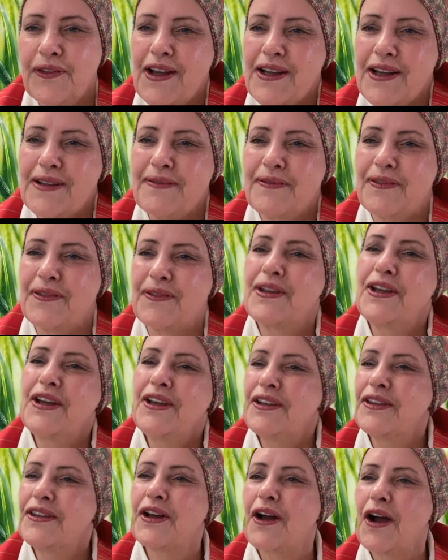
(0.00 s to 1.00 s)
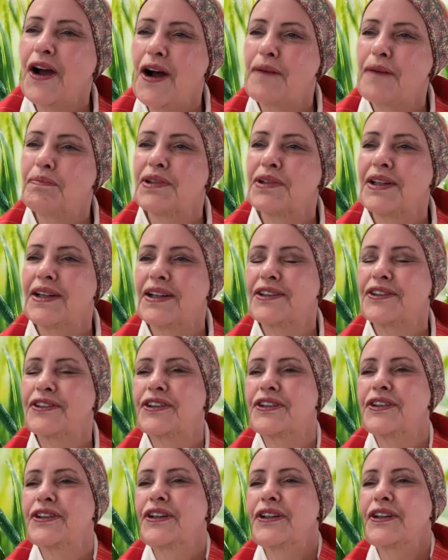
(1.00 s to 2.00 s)
like the
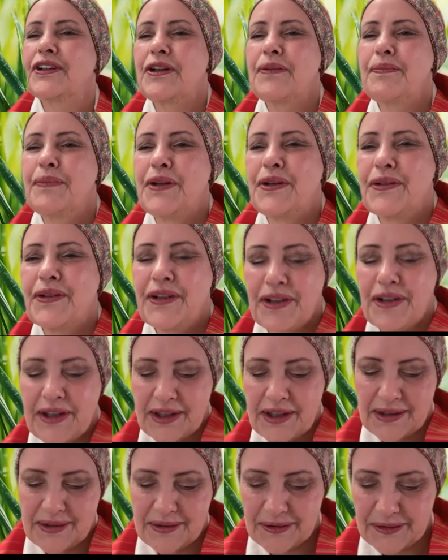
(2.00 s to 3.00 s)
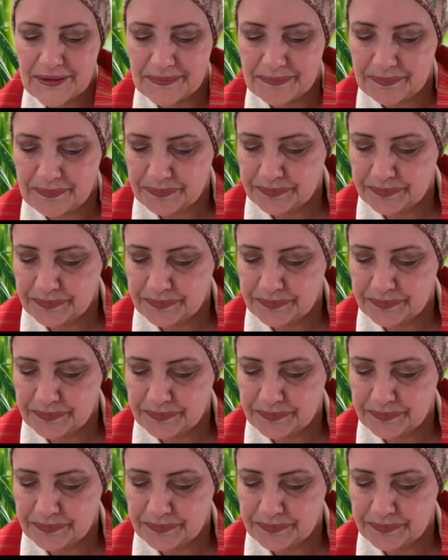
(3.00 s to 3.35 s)
complex communicator.